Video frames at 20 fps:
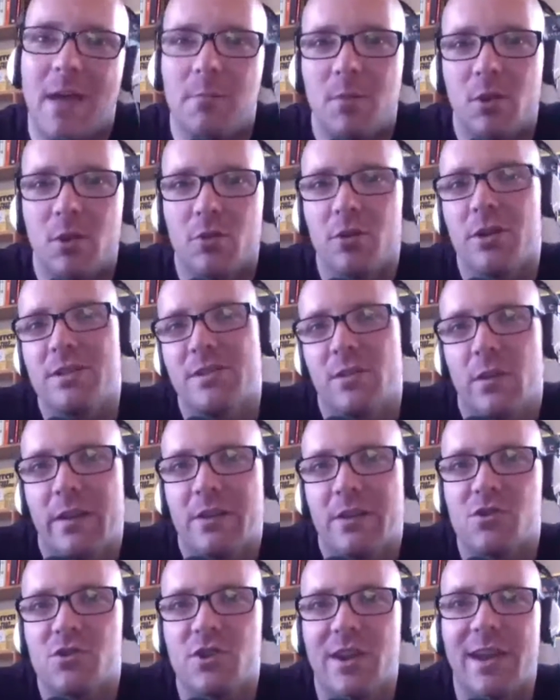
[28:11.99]
It's the letter
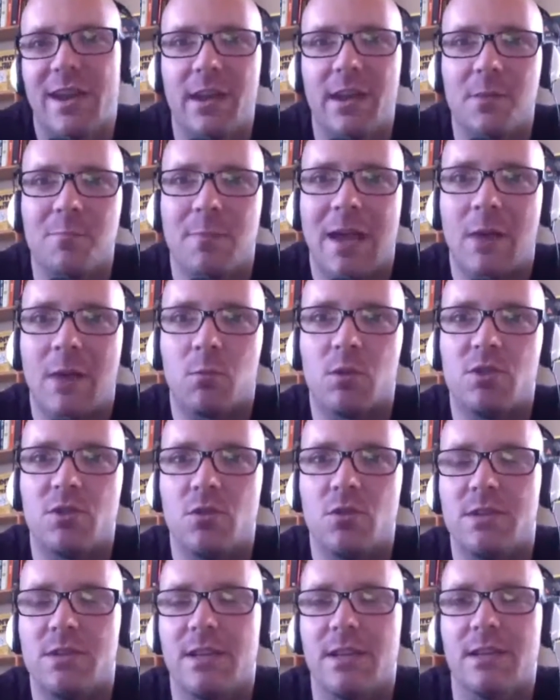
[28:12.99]
J, Matt with 2
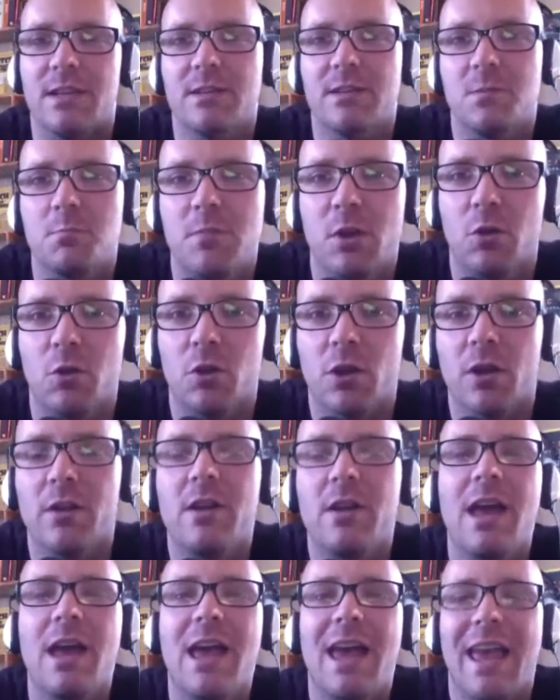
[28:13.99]
T's, Miller.
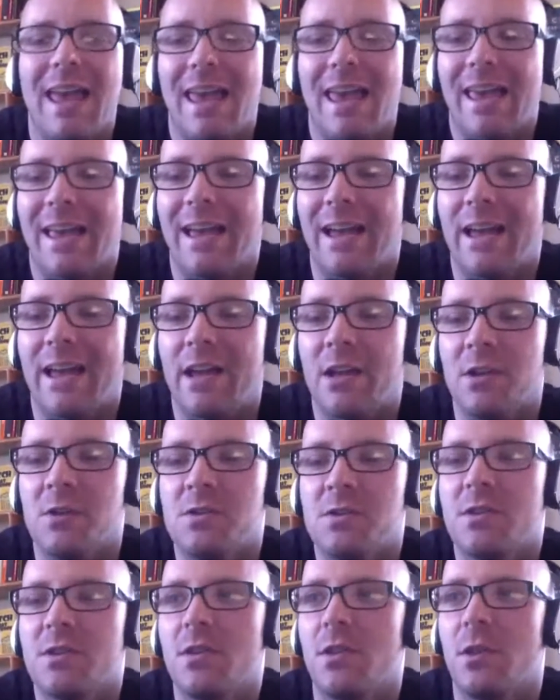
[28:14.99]
And
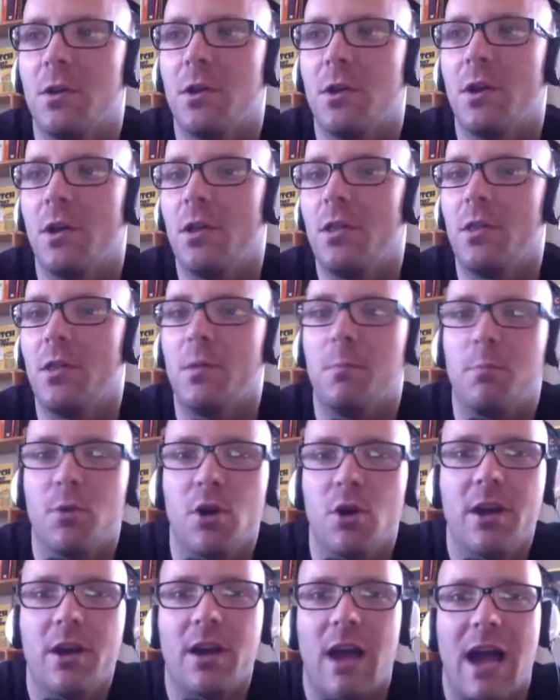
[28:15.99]
the book,
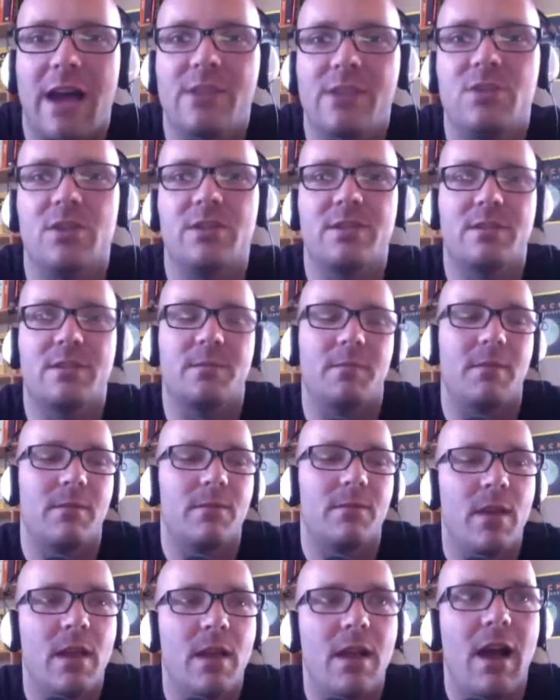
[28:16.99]

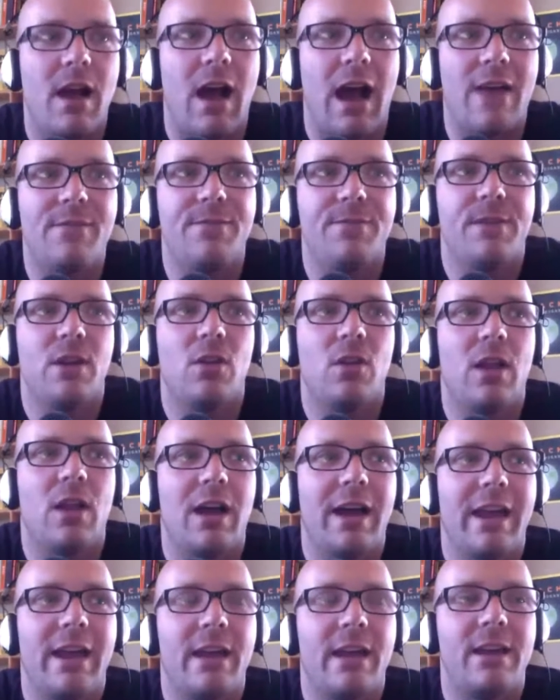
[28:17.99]
I feel
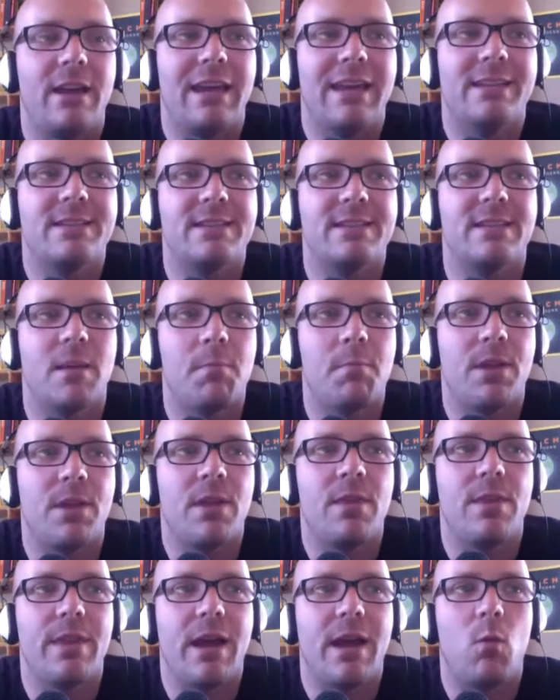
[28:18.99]
like it's something
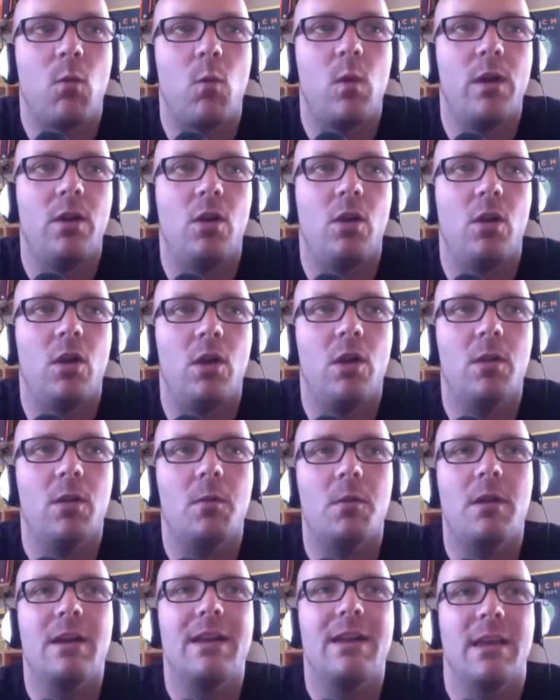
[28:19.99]
that will
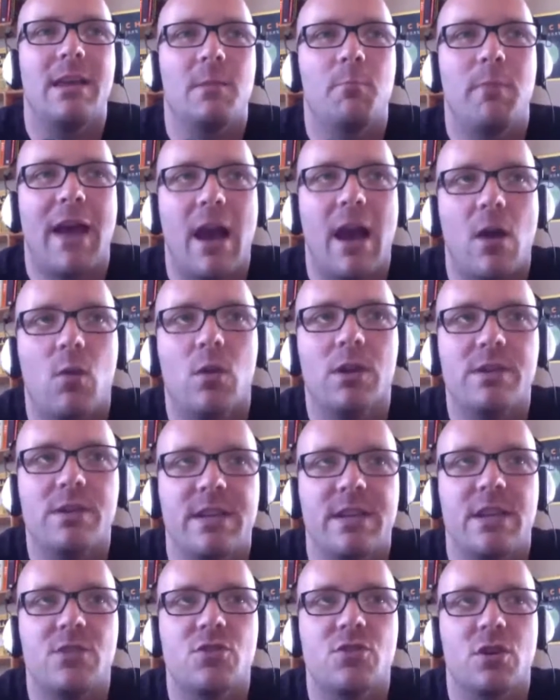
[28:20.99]
empower
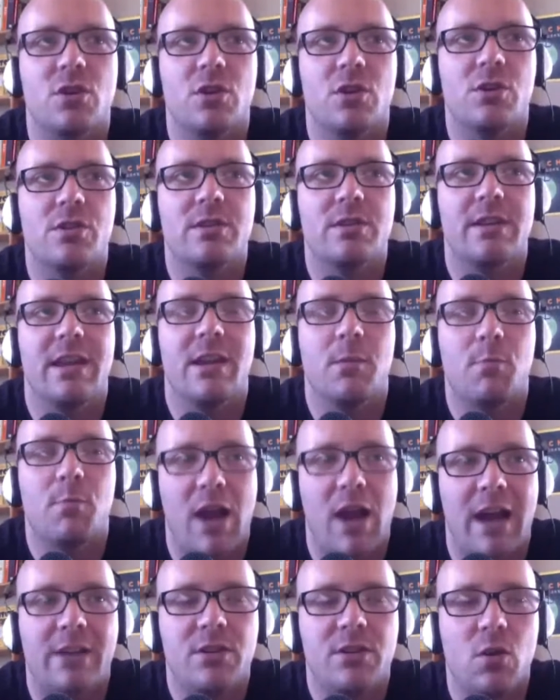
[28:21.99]
teachers in a
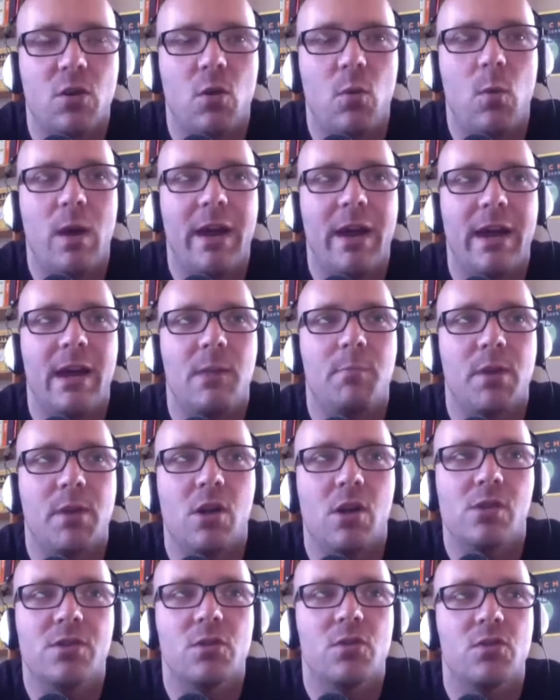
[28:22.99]
practical way, but also
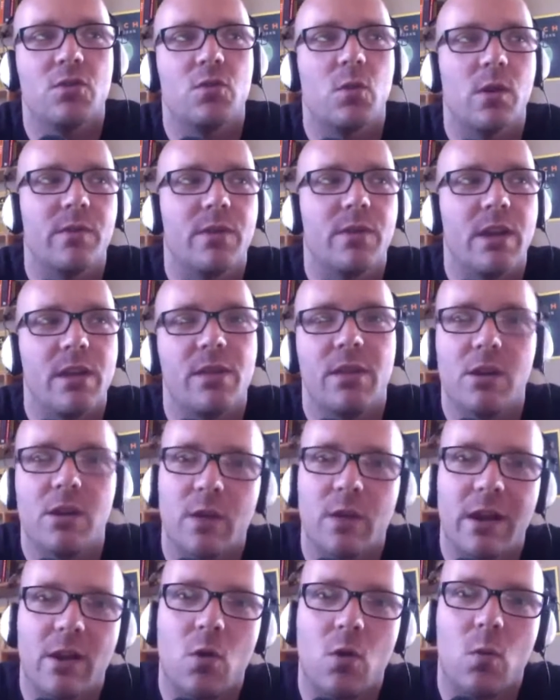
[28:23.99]
sort of in a
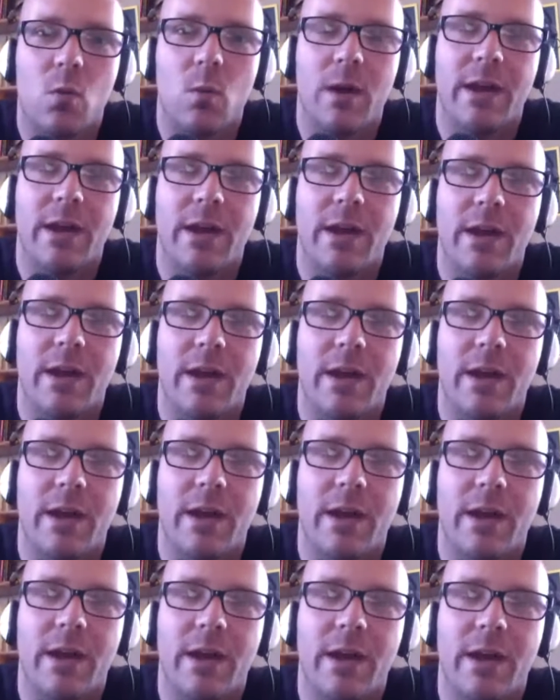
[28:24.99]
theoretical way to
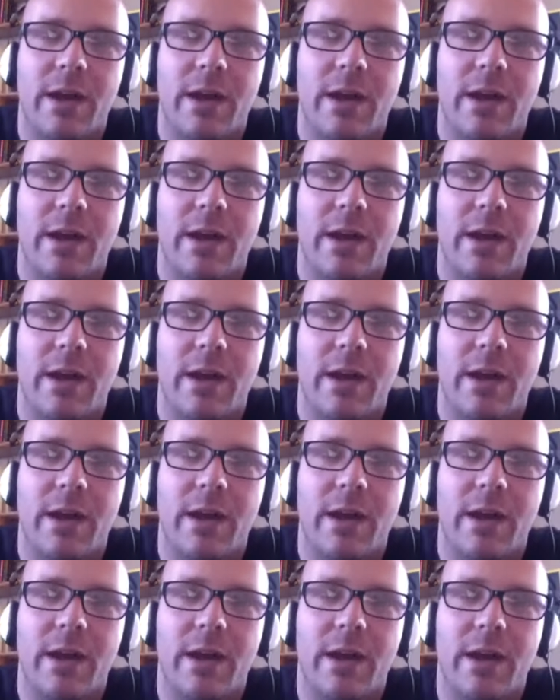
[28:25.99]

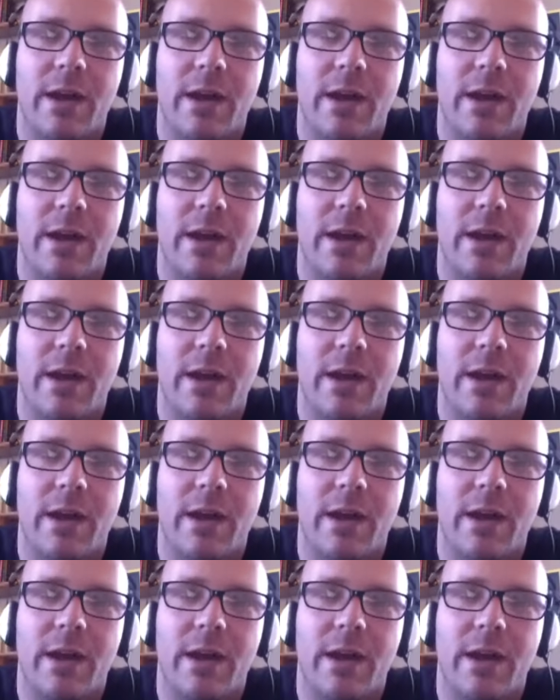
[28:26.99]
provide the kind
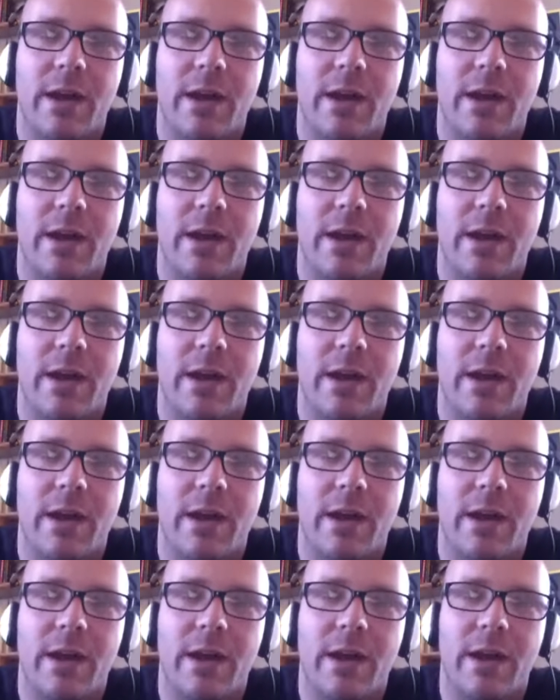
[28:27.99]
of education that
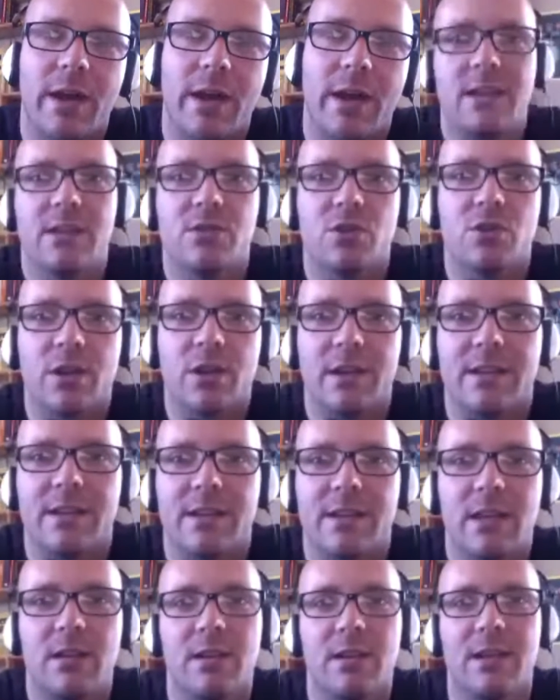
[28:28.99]
I know that kids are going to
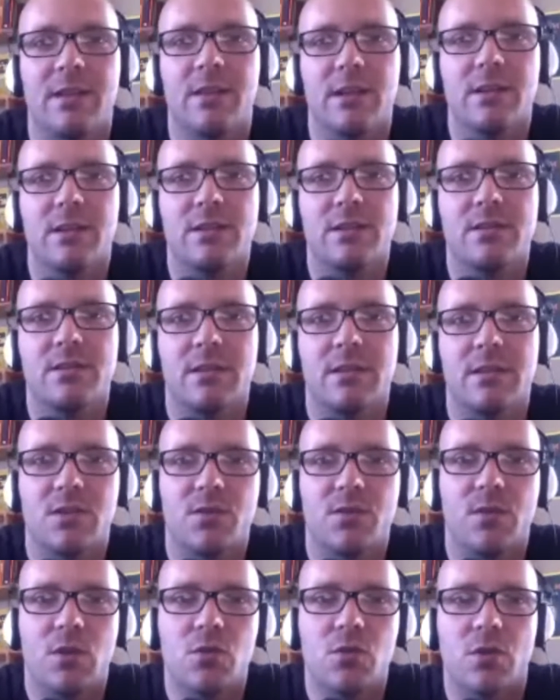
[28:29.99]
need in this
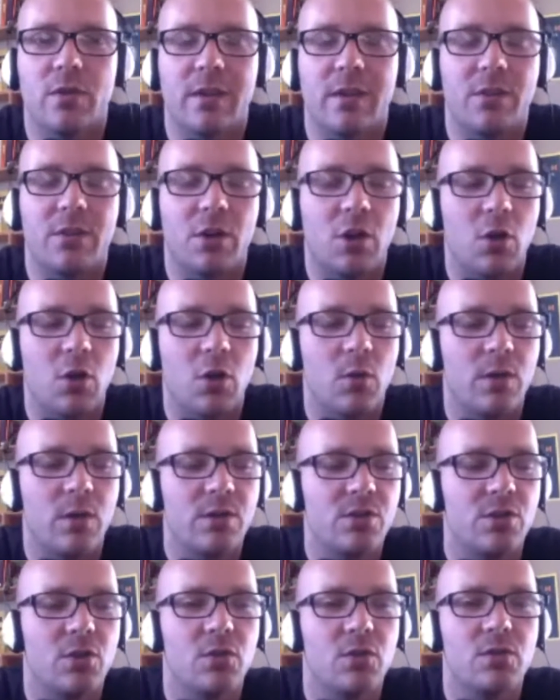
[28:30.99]
future that they're going
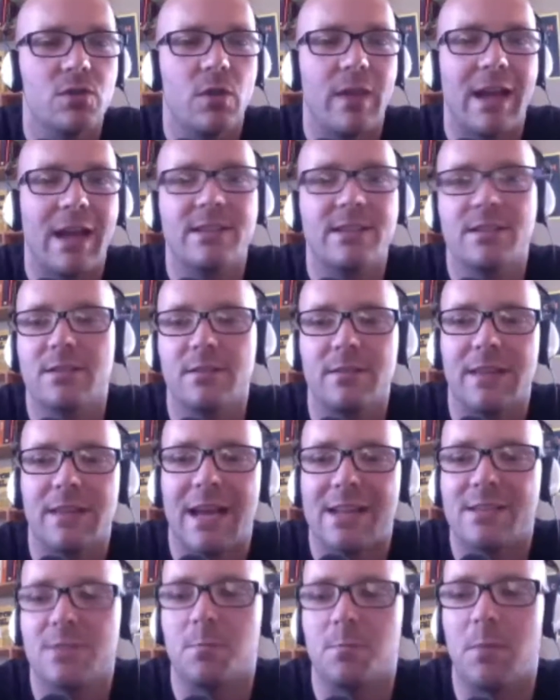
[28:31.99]
to. So that's
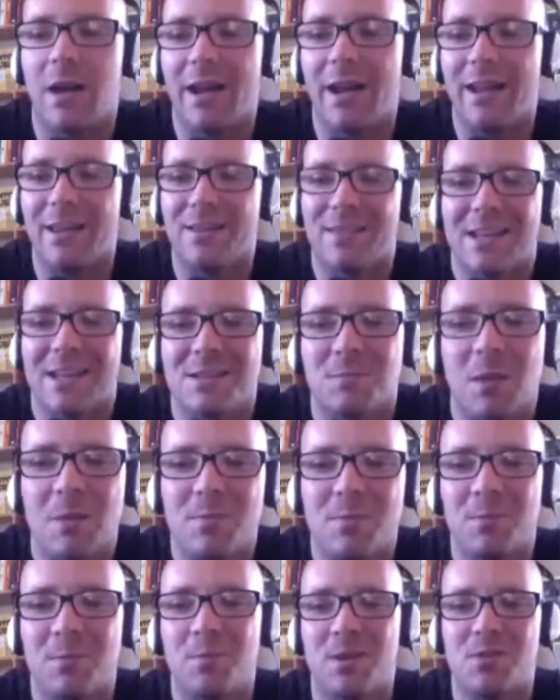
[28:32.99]
my big
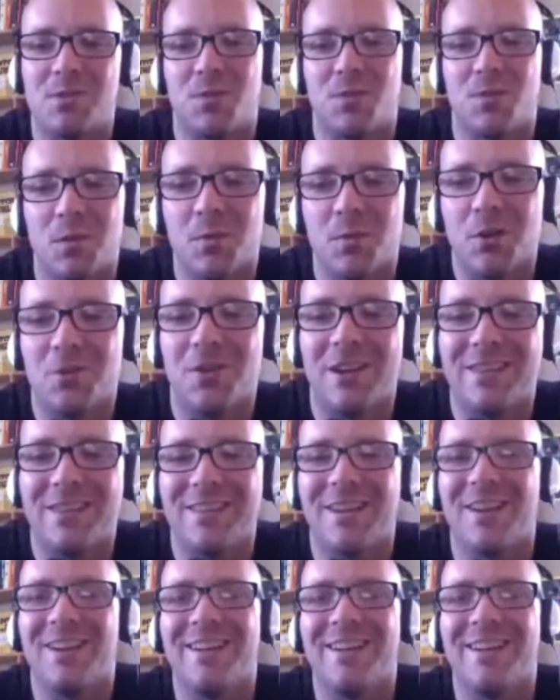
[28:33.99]
pitch for the book right there.